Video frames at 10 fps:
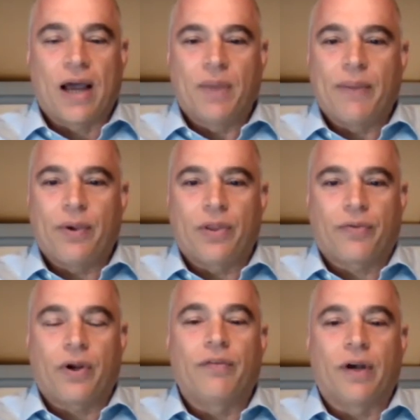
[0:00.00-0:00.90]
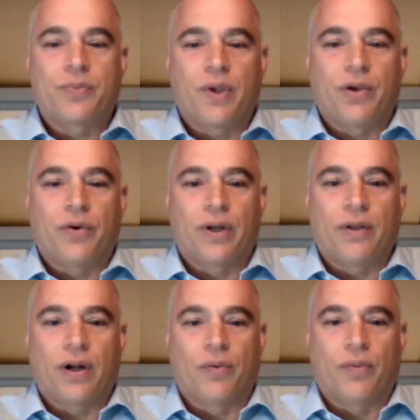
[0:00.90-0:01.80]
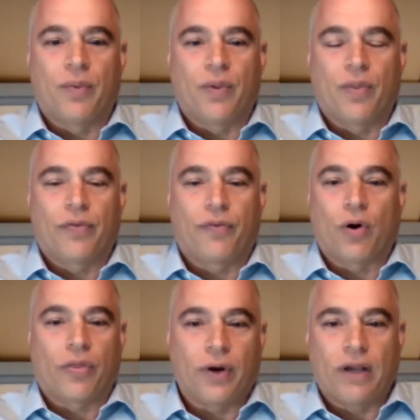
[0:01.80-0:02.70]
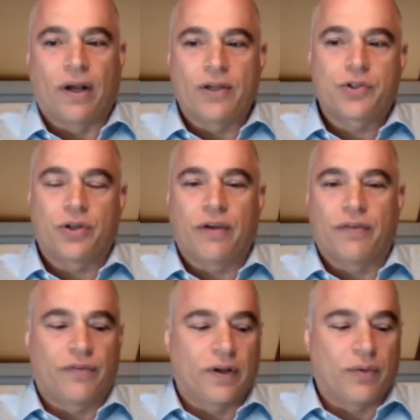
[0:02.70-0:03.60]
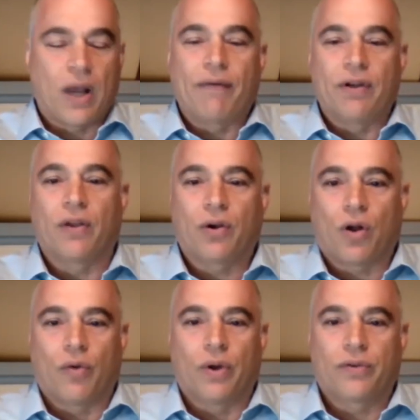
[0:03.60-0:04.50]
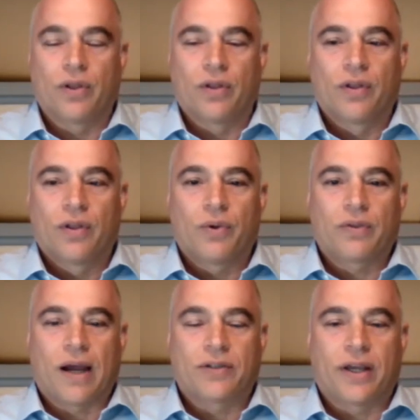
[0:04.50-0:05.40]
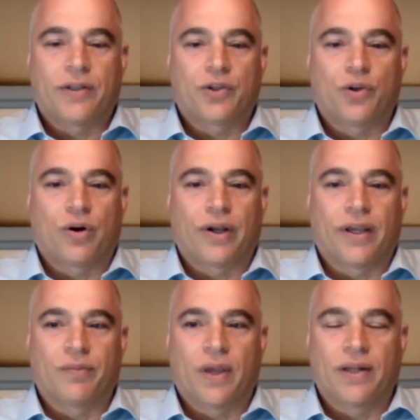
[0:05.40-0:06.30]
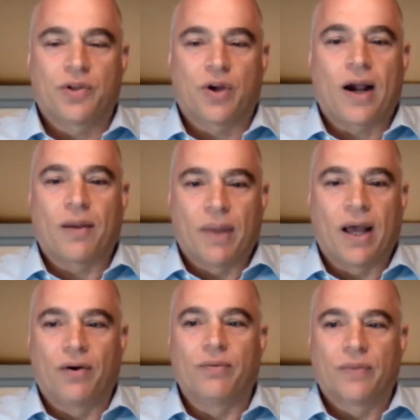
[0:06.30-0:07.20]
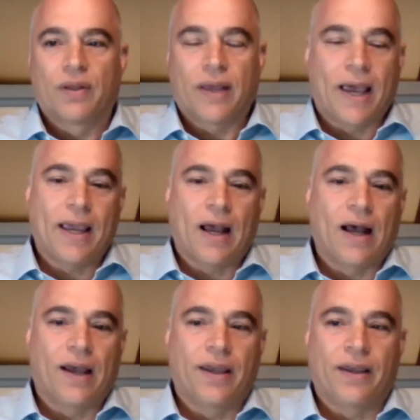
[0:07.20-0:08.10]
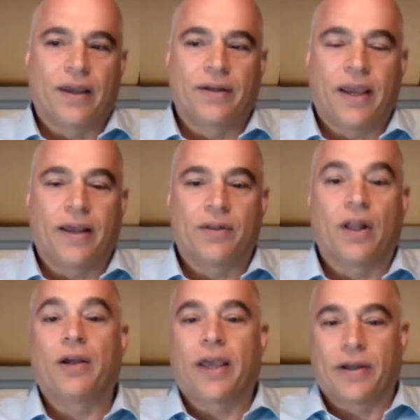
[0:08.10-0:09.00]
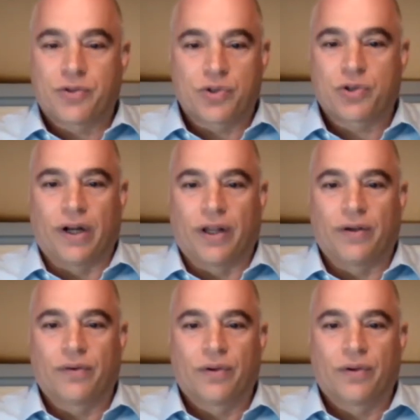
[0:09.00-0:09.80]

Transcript: Scott, maybe the three of us, me, you, and, the three of us should have another call with Dr. Antinori and talk about AI and lung cancer screening.